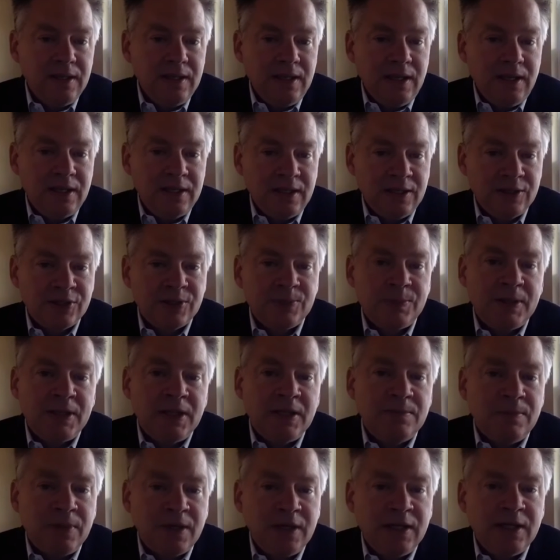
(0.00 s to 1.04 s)
And they are
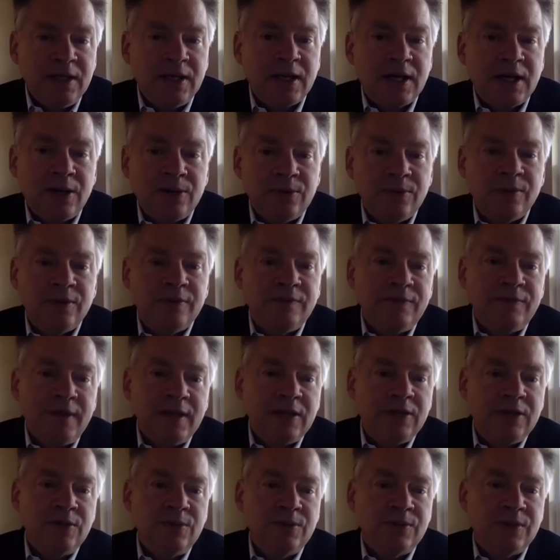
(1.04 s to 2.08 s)
spending money to counter the
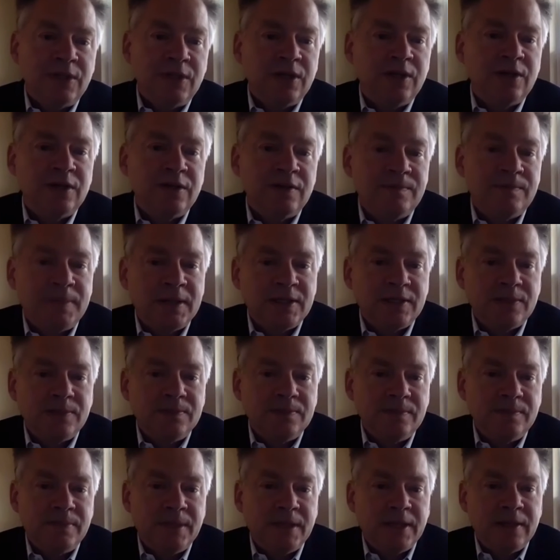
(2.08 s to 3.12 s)
fake news narrative
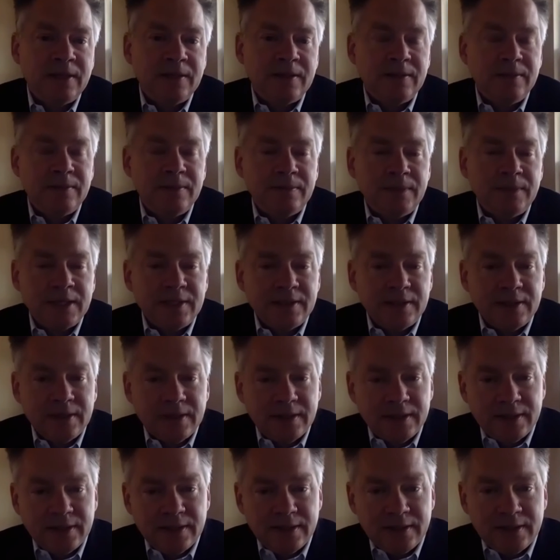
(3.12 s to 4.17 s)
by
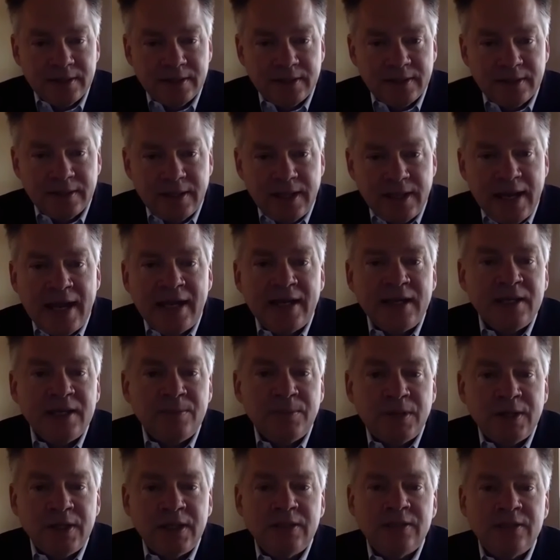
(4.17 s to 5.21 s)
adding
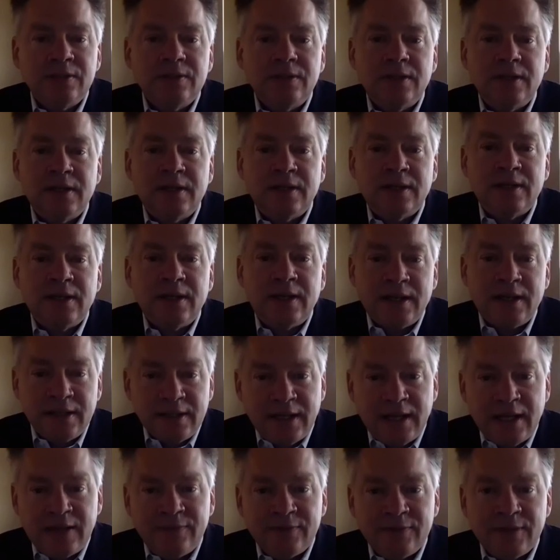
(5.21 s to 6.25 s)
money on
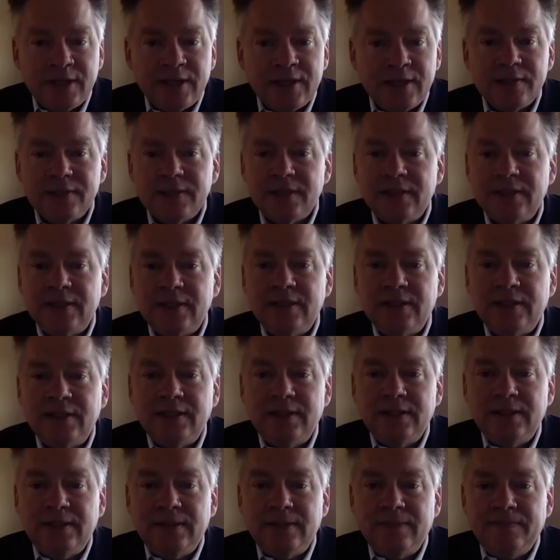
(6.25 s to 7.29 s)
advertising.
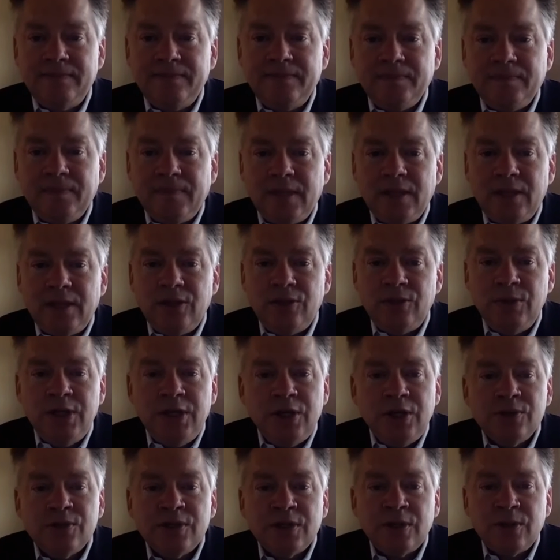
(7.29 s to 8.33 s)
3
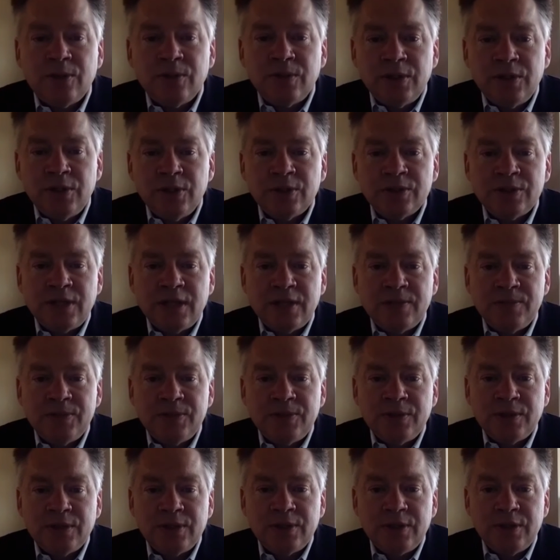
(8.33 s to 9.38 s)
years ago, the New York Times
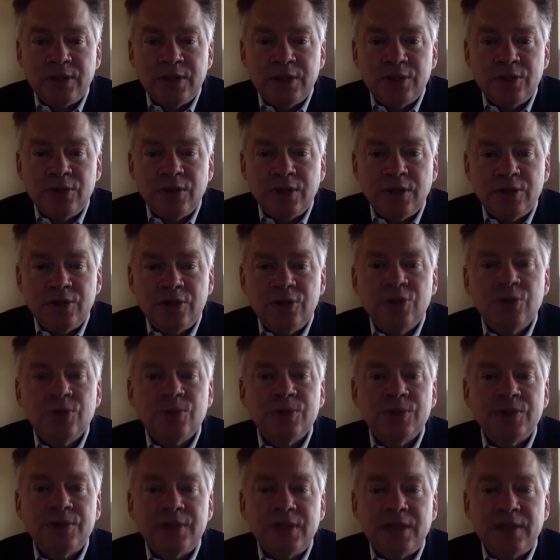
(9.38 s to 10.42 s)
took an unusual
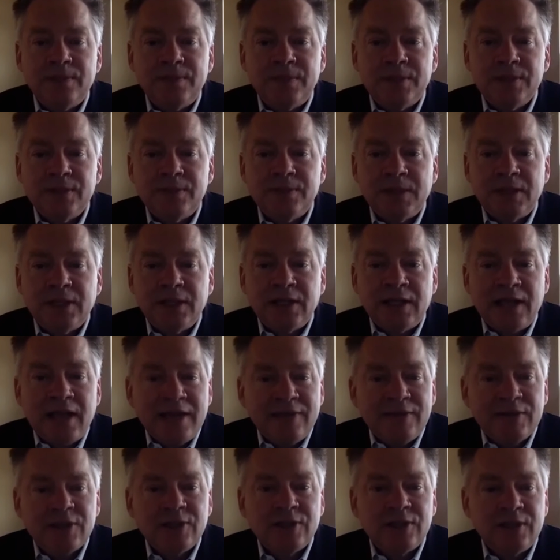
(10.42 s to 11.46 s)
step to spend
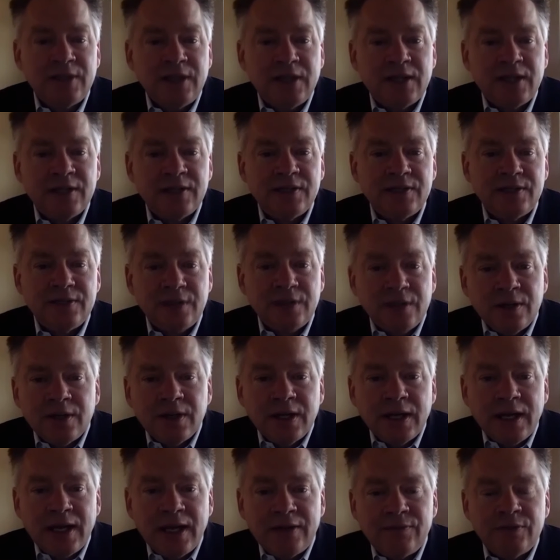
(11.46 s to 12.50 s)
lavishly on a
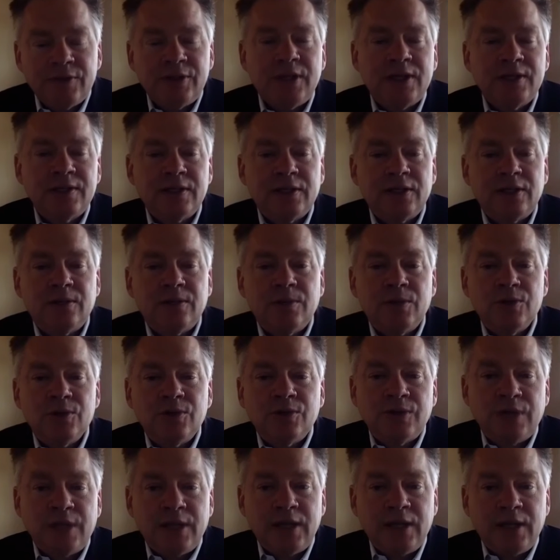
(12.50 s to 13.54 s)
stark advertising commercial
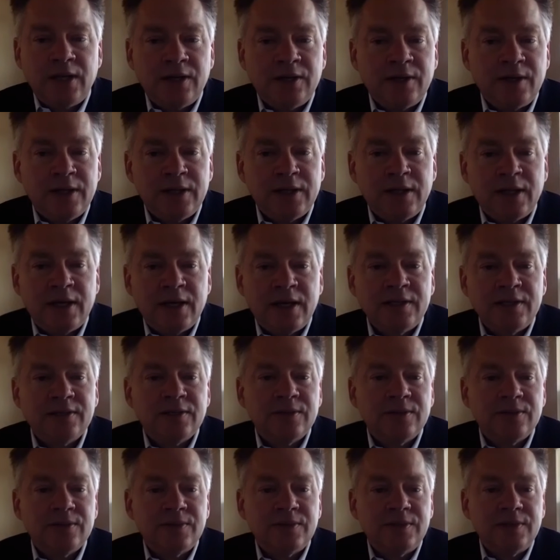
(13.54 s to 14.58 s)
that aired on the
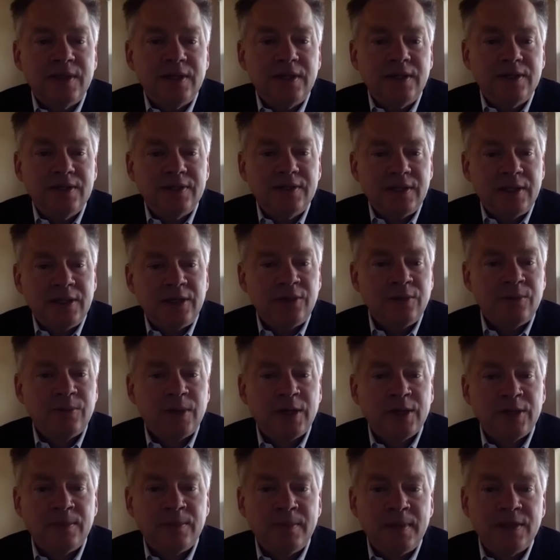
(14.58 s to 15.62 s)
Oscars, centered
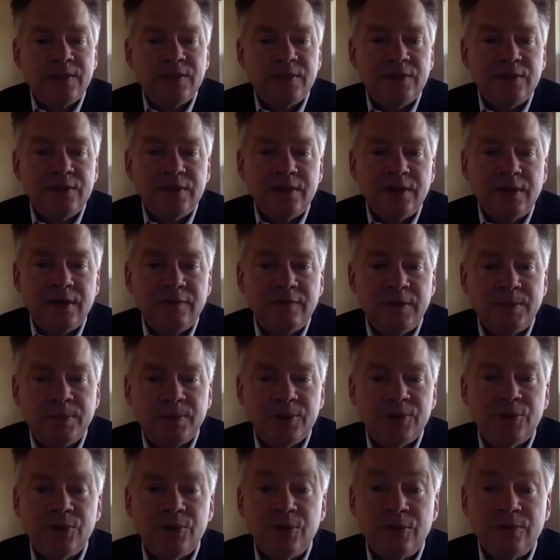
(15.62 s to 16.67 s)
around the message of the
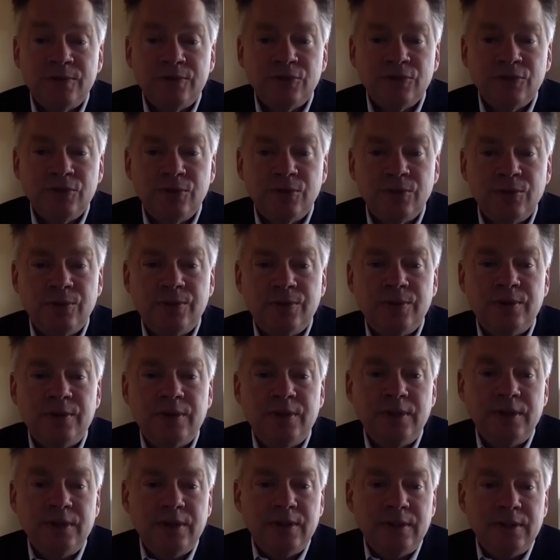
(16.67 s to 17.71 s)
pursuit of truth.
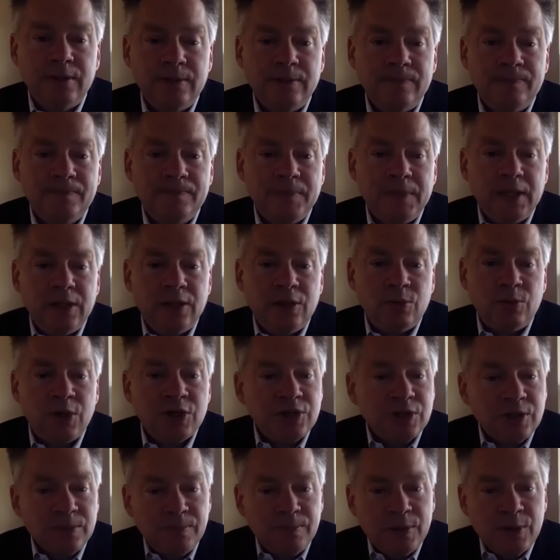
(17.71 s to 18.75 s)
The
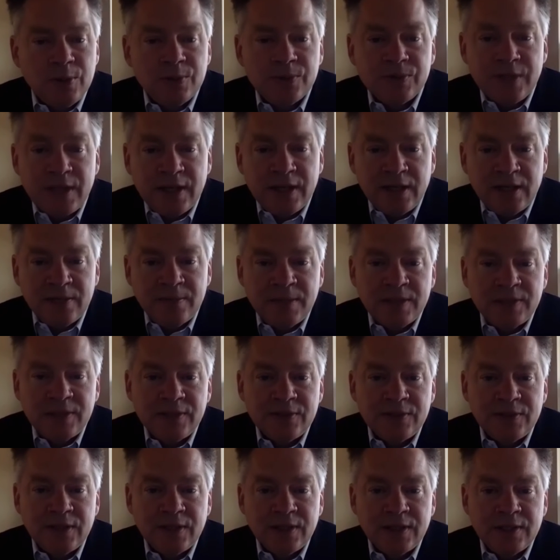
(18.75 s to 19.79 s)
Washington Post added a
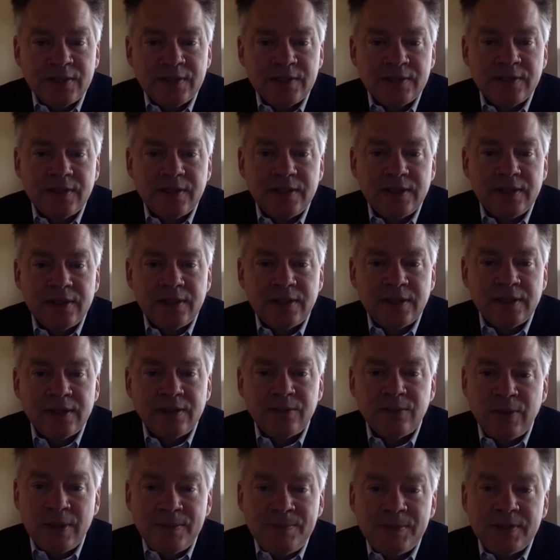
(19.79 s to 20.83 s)
message on its
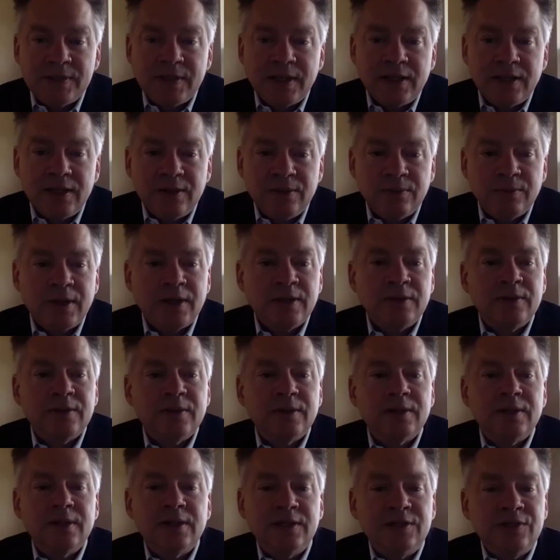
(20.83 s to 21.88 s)
website around
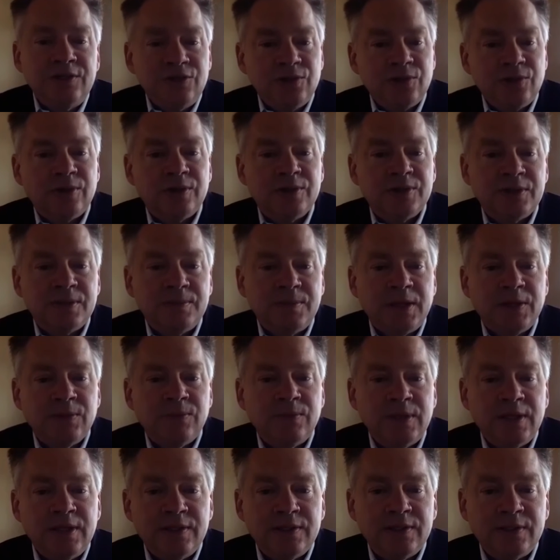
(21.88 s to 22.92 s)
its journalism that
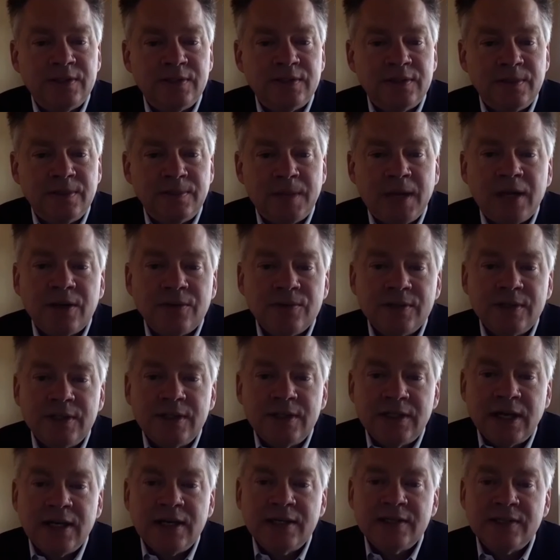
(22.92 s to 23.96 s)
reads, "Democracy
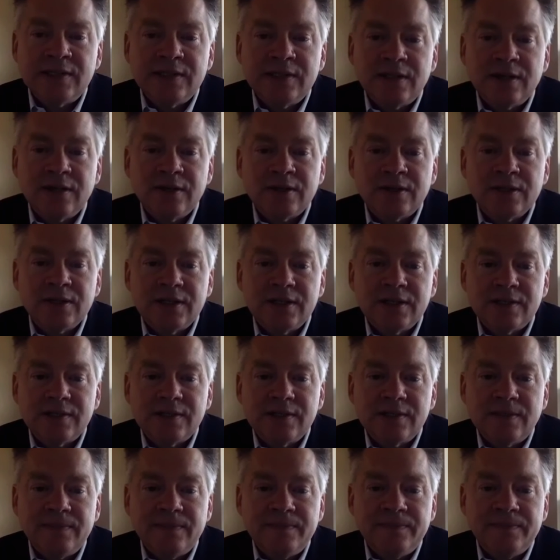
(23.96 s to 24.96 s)
dies in darkness."